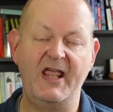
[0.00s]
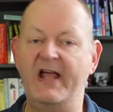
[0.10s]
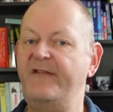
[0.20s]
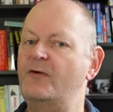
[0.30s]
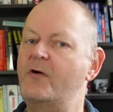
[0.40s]

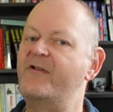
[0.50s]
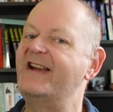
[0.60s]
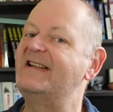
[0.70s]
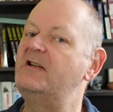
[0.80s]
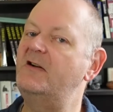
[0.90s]
And if you're
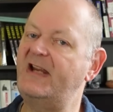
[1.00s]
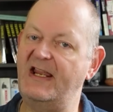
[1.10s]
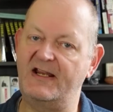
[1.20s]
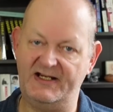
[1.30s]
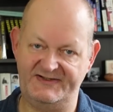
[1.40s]
already
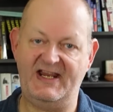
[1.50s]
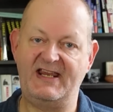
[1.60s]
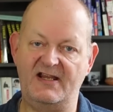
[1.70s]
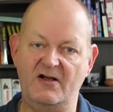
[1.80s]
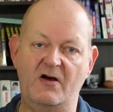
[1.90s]
looking at
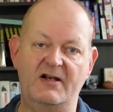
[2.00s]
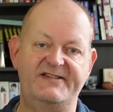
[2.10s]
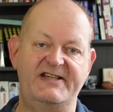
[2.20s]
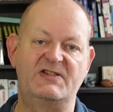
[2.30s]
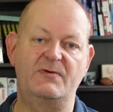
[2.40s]
taking a
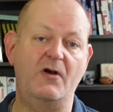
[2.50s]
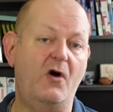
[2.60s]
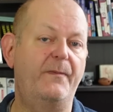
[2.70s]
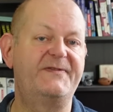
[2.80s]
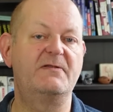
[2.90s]
holiday to an
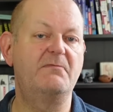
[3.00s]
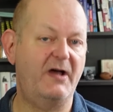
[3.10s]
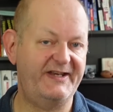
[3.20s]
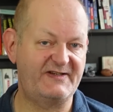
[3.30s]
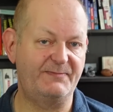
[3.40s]

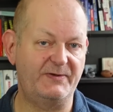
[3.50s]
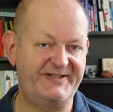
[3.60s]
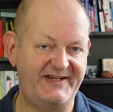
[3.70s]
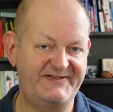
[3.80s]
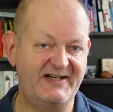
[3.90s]
optimisable
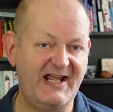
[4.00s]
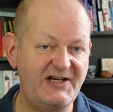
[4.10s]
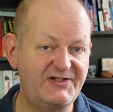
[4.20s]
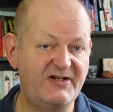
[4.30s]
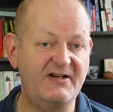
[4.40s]

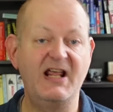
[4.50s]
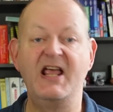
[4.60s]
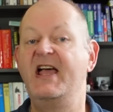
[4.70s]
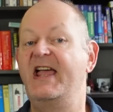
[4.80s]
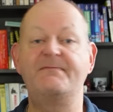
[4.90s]
destination,
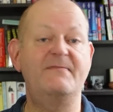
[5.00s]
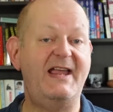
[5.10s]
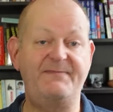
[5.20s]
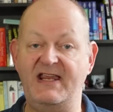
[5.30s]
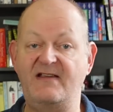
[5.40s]
it
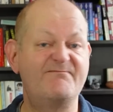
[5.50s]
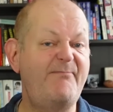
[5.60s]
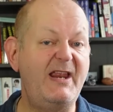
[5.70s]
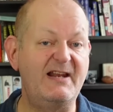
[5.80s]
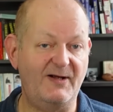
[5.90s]
may be
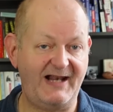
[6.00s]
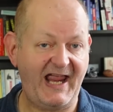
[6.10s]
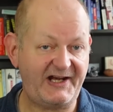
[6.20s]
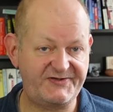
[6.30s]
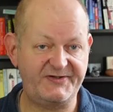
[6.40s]
minimal
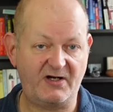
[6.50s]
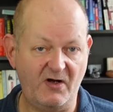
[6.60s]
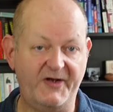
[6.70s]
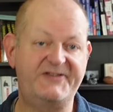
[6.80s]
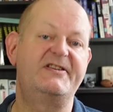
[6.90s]
extra
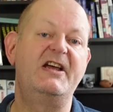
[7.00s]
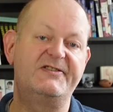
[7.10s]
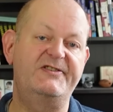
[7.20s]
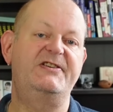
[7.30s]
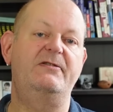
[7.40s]
cost
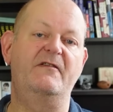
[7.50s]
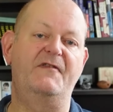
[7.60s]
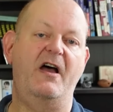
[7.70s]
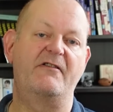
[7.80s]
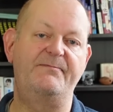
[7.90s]
to do it
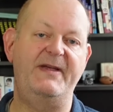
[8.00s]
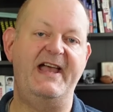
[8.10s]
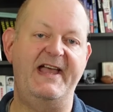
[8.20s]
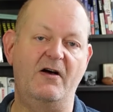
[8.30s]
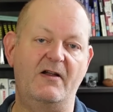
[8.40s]
via a
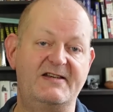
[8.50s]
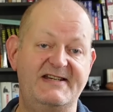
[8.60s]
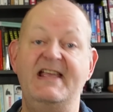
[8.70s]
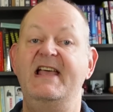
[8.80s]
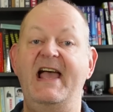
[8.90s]
BA
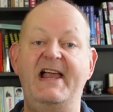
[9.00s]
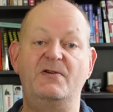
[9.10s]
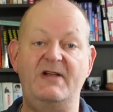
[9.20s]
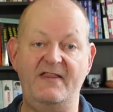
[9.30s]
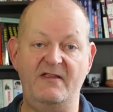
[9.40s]
holiday, and
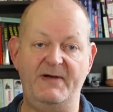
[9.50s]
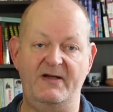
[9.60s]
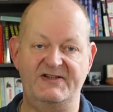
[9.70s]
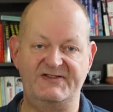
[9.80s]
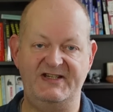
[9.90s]
you'll get the
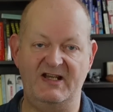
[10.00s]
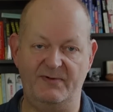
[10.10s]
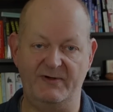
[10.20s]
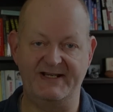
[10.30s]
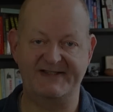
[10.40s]
bonus tier
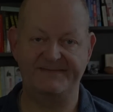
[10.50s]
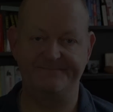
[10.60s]
points.